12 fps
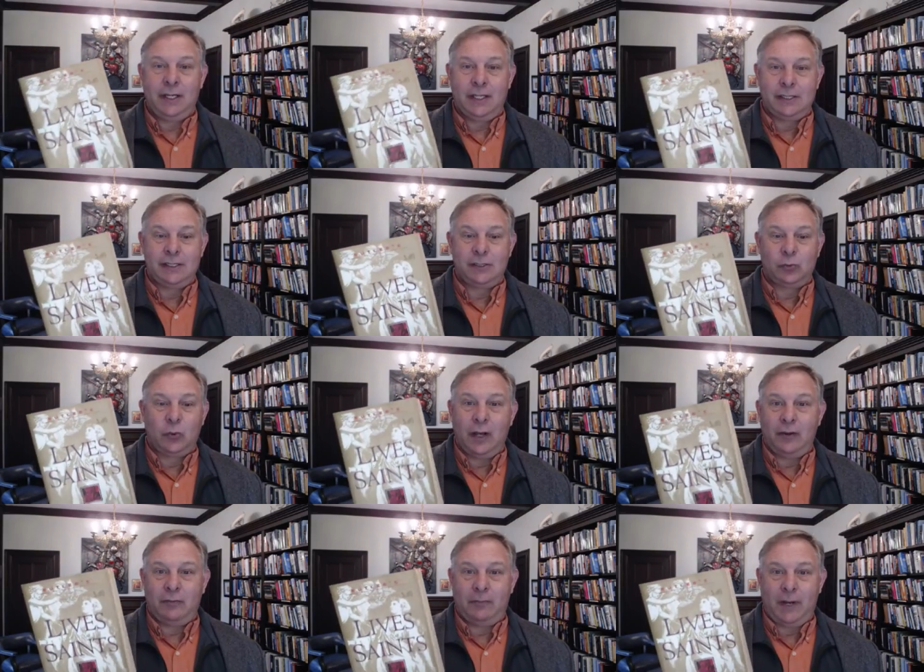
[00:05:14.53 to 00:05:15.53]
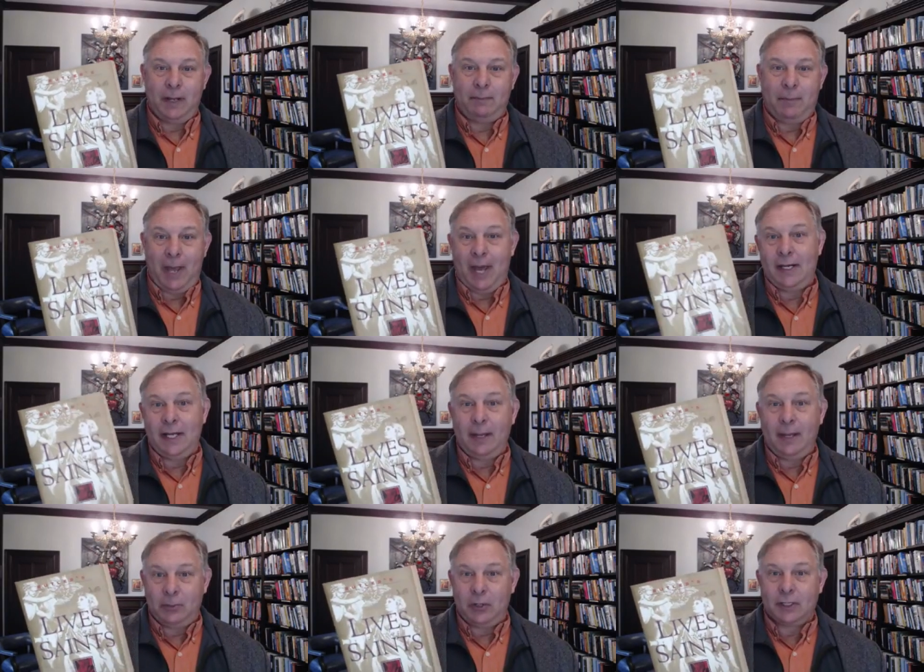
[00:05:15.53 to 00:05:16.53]
this is one of my bad
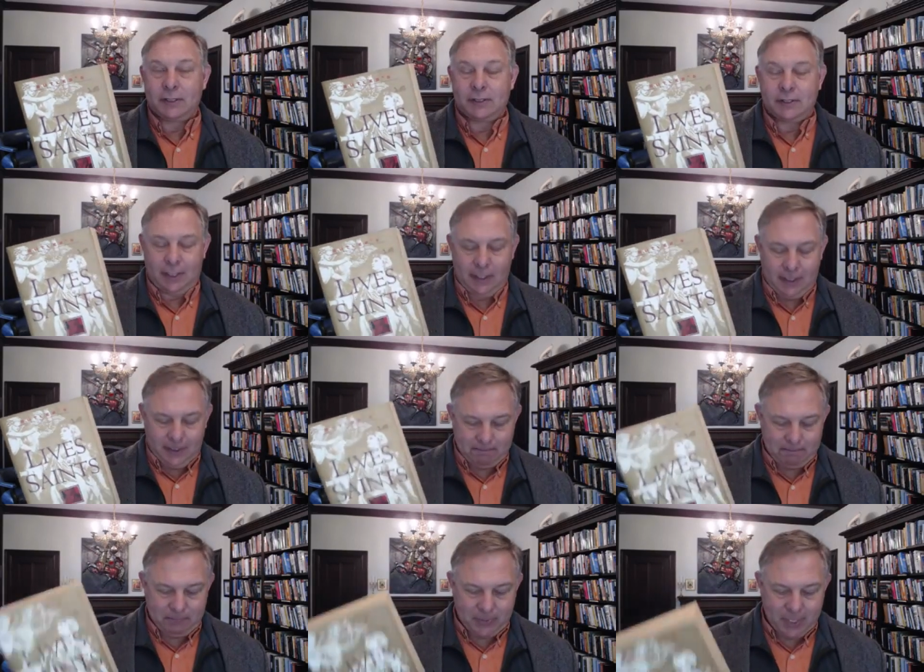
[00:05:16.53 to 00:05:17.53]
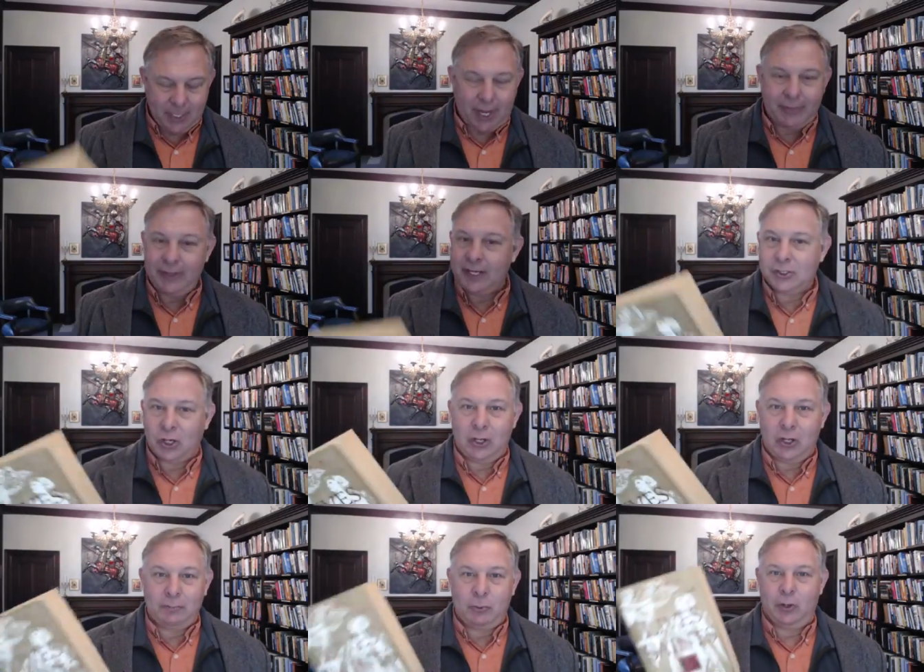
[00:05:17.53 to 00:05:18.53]
day books. I think it's
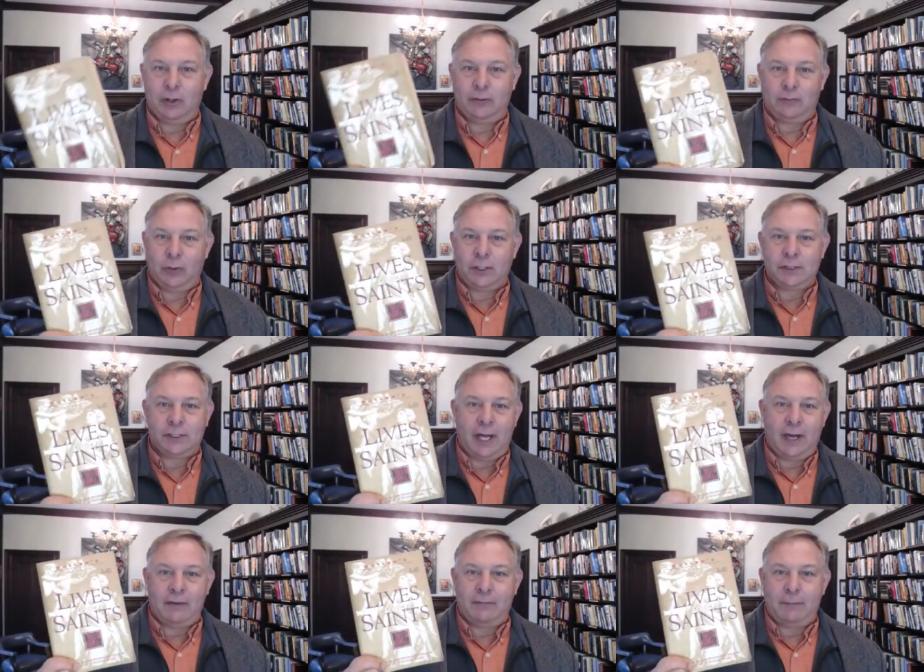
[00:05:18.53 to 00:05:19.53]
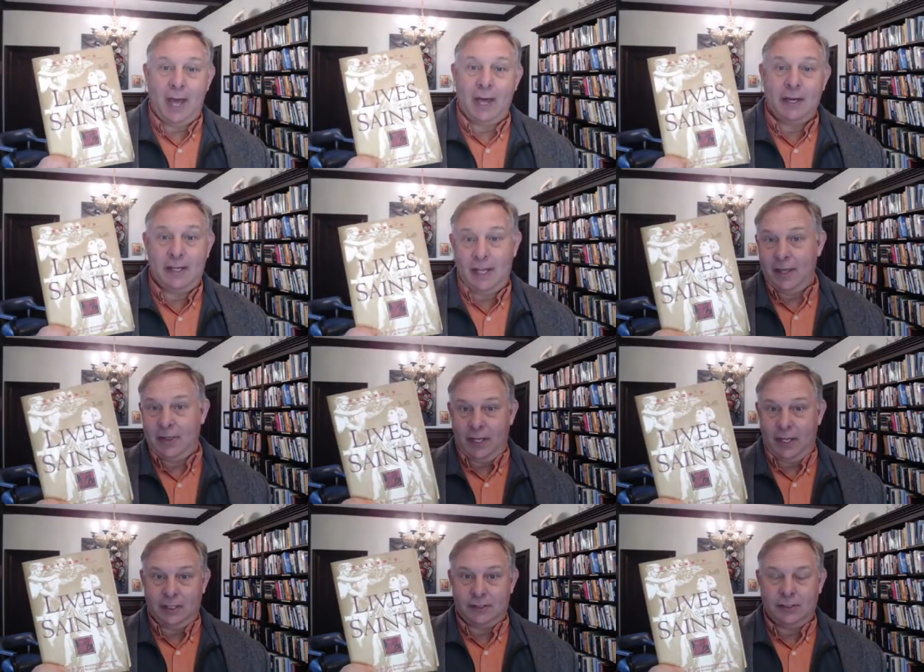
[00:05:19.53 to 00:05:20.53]
all important for us to have bad day
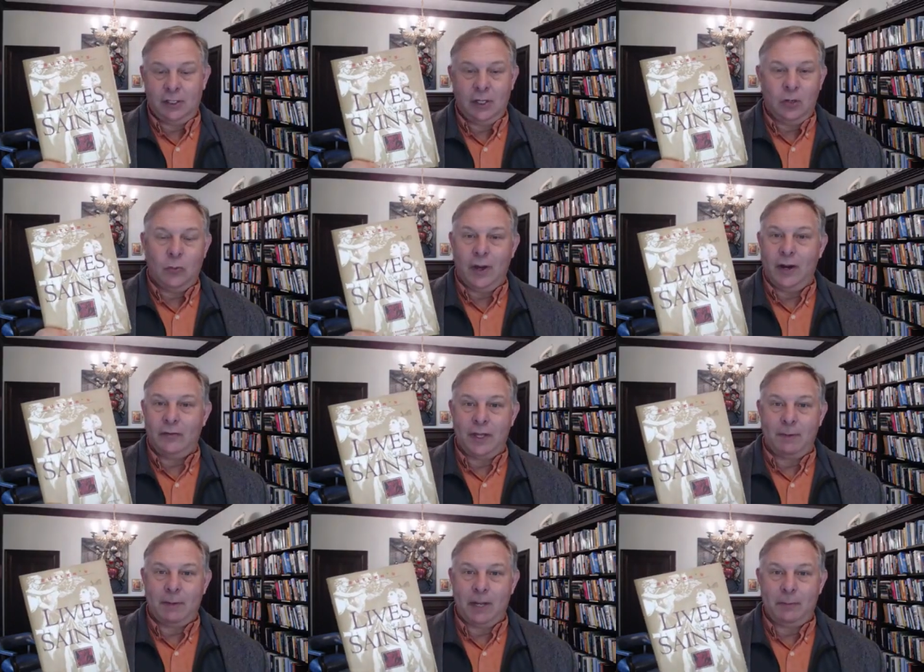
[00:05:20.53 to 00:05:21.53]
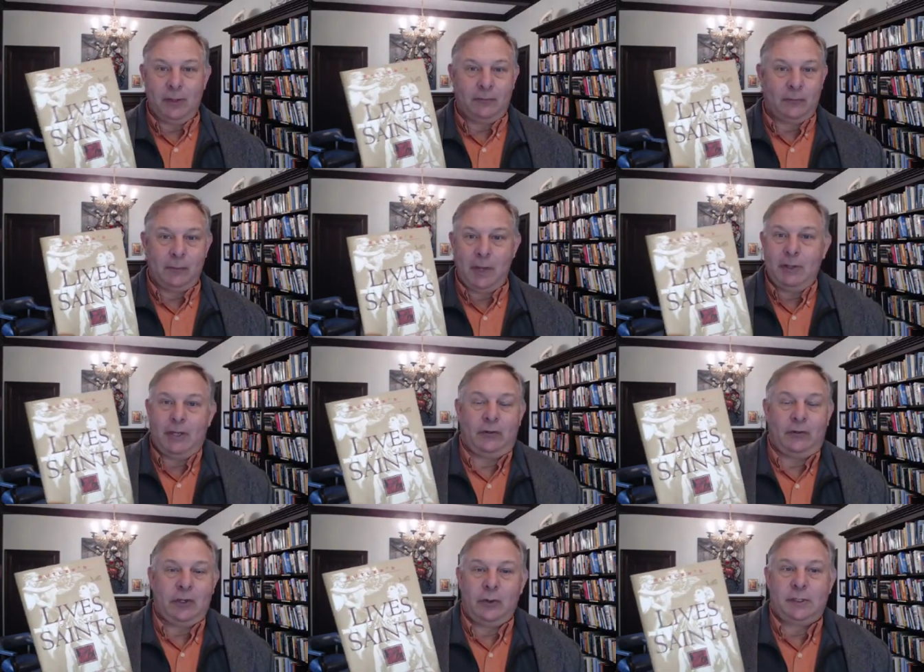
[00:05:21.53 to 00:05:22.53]
things, whatever they might be. For maybe
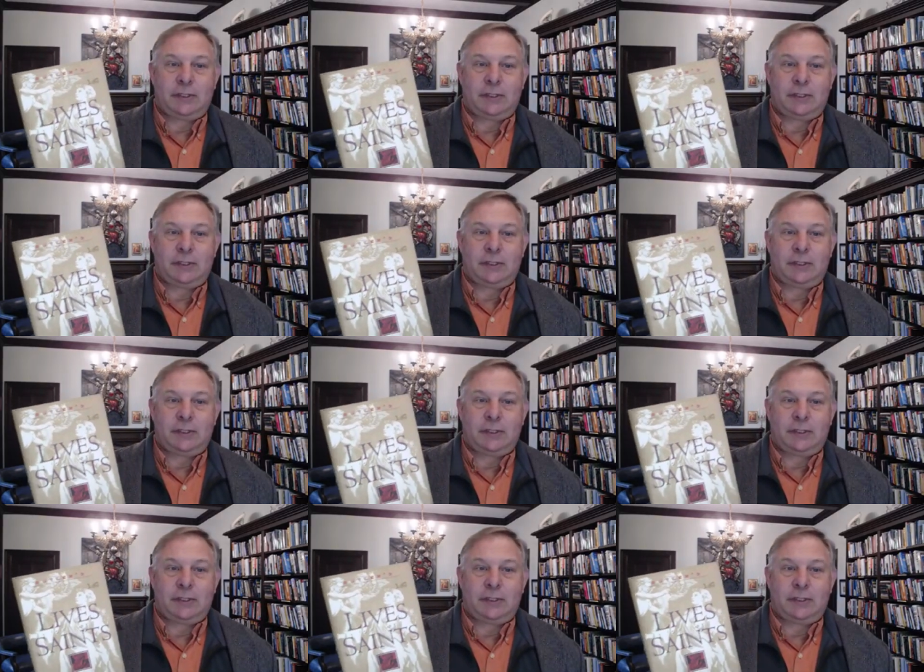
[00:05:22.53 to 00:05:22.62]
for you,